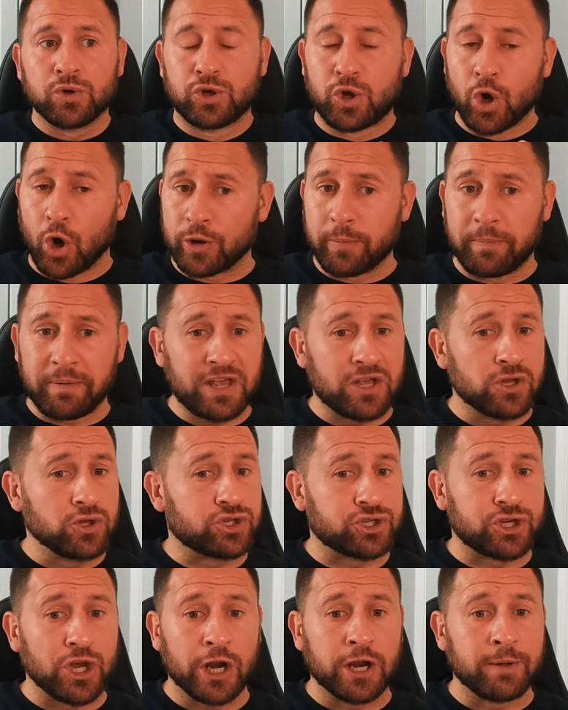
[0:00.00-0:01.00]
Got to be
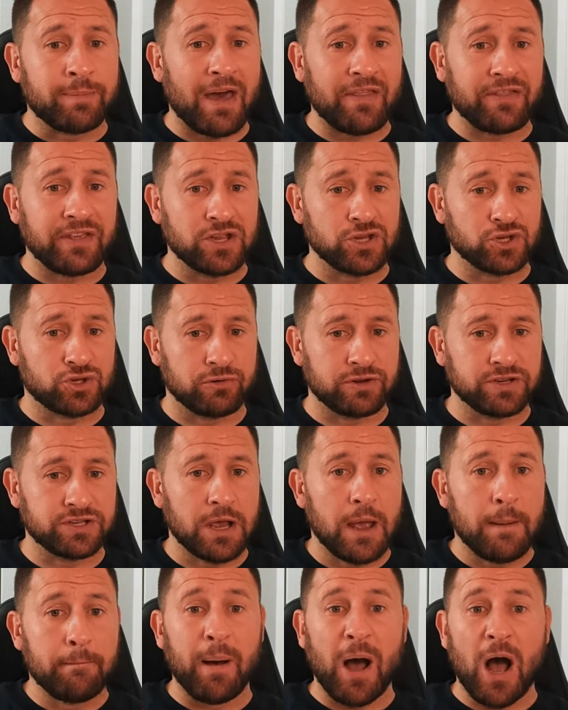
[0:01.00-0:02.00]
concerned about the
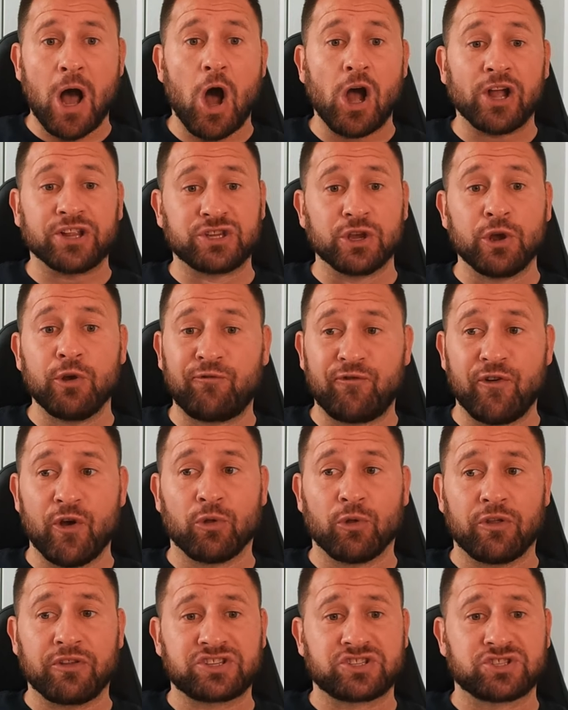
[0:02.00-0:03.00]
injuries. But I do
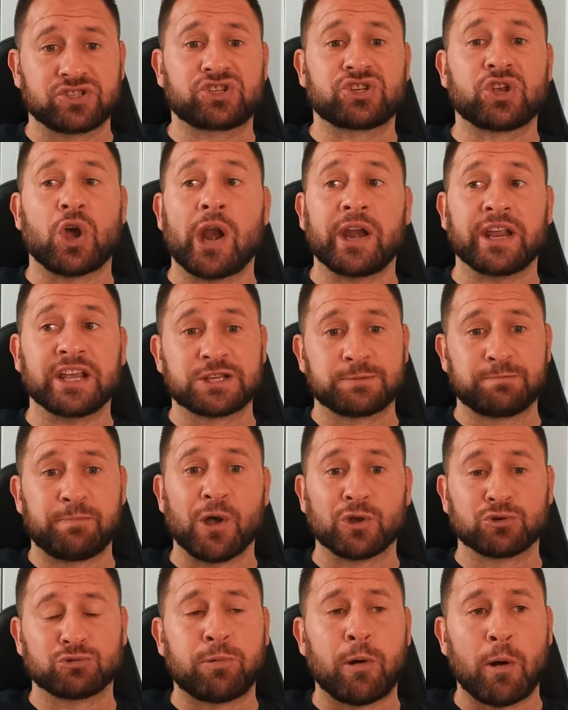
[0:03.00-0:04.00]
feel that this is a signing
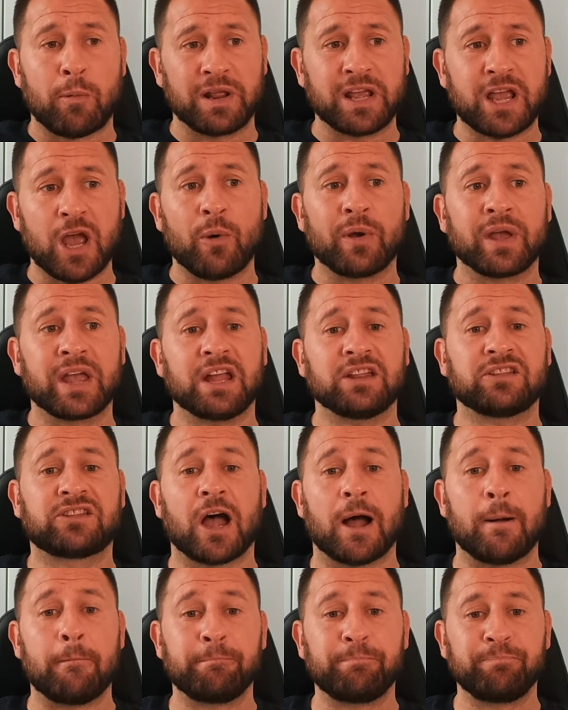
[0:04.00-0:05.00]
Spurs will probably go and get
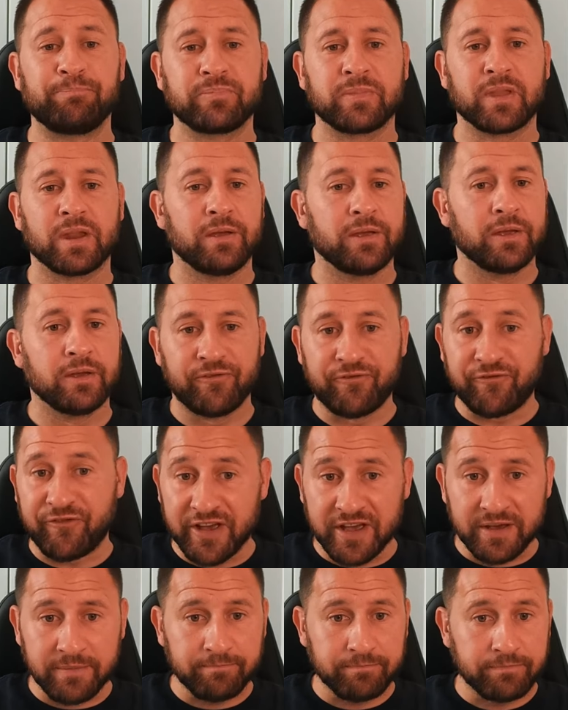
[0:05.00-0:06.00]
done.
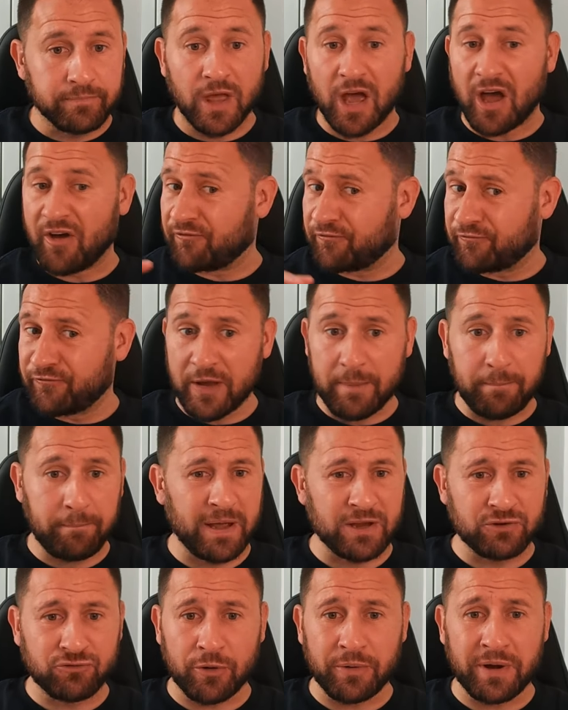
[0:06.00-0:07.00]
A fit
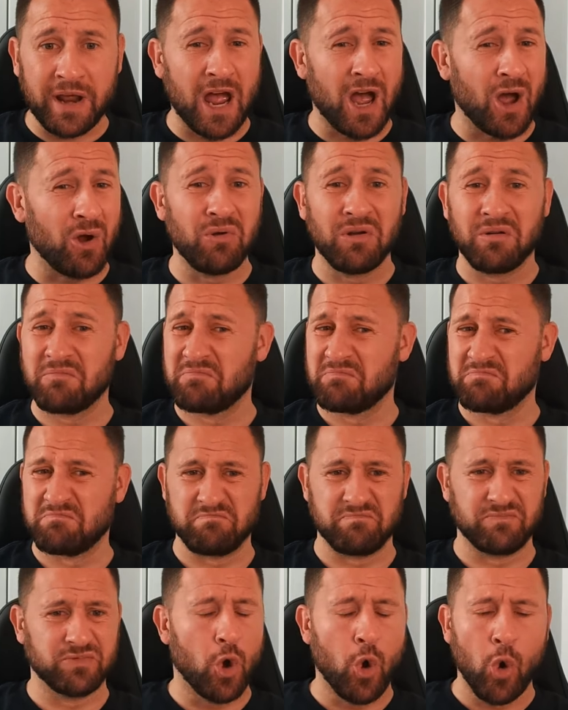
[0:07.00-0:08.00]
Pedro Neto,
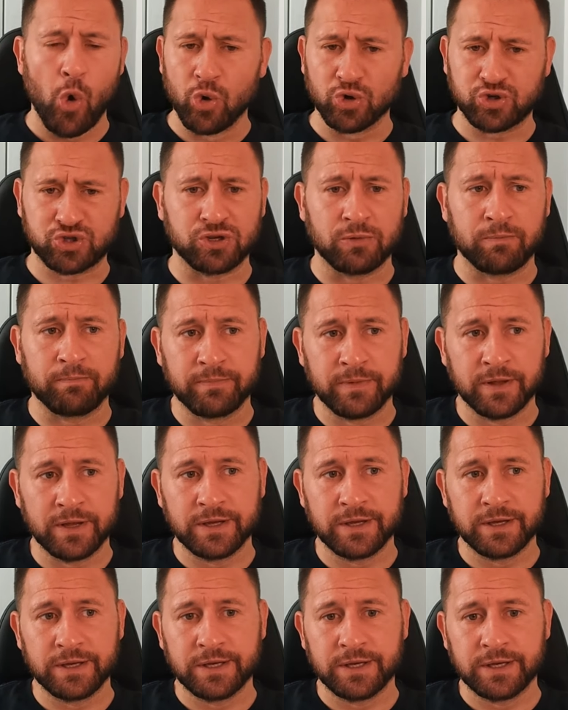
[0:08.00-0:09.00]
awesome.
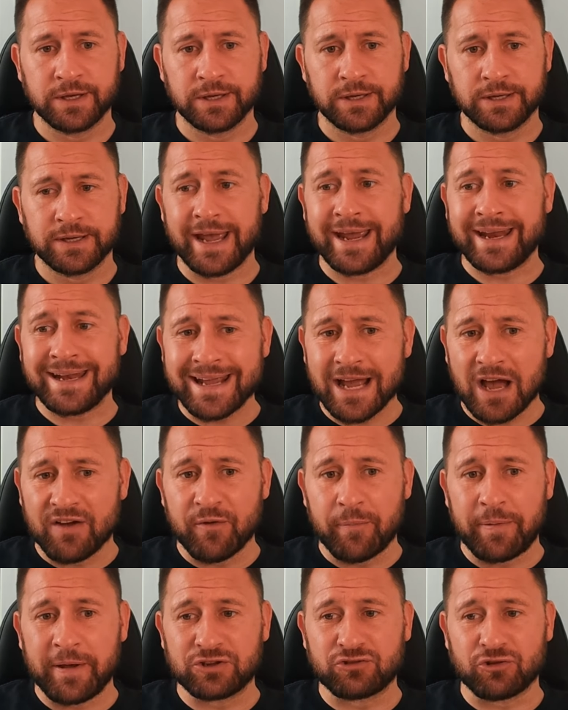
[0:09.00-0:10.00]
Any
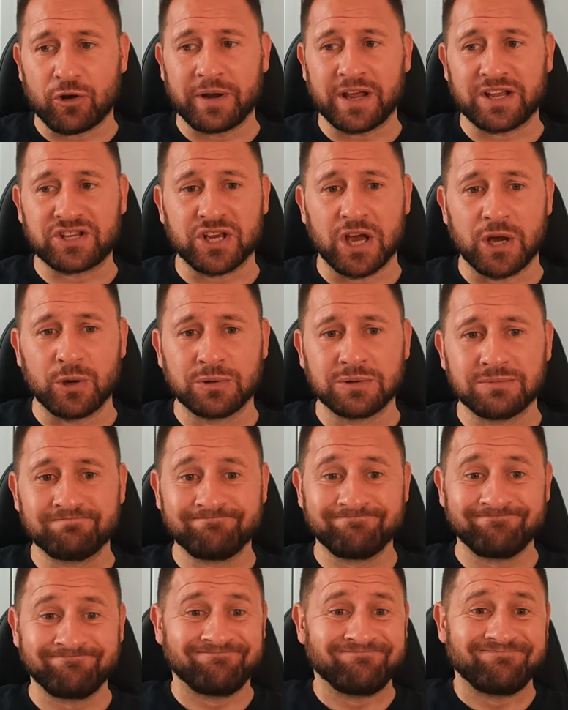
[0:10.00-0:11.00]
other Pedro Neto,
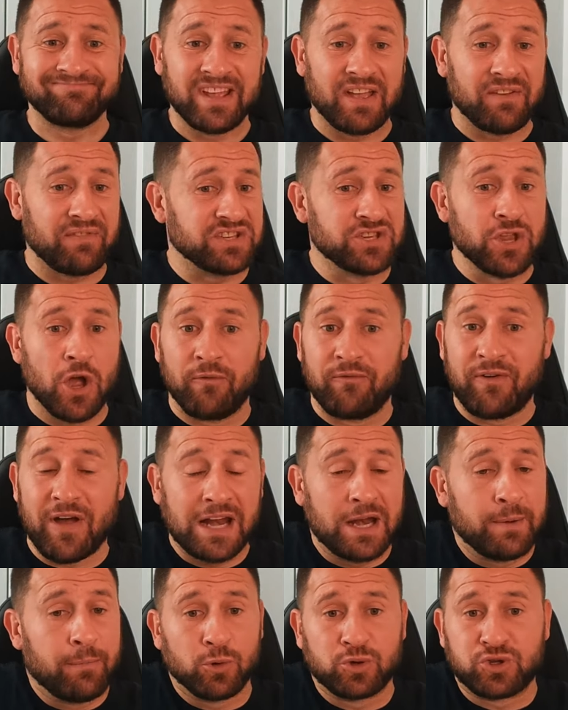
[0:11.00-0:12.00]
if he's not
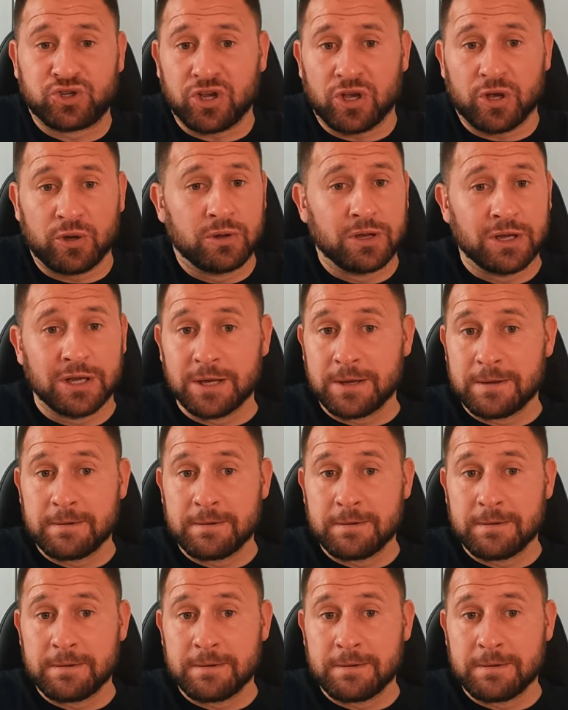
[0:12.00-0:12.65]
available to you,